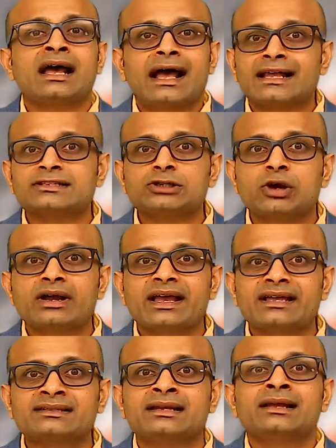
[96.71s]
as long
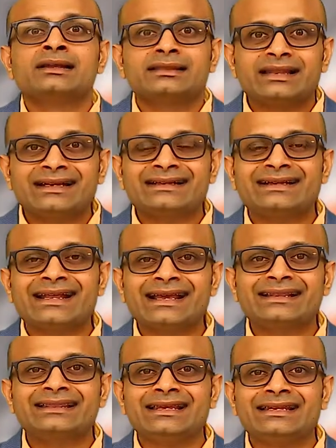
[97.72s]
as they
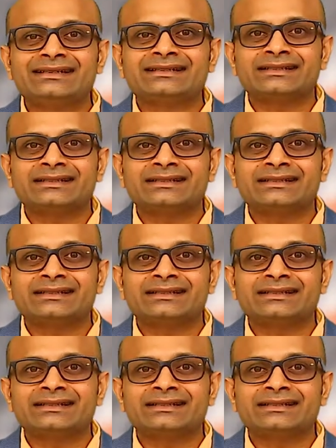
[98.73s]
take the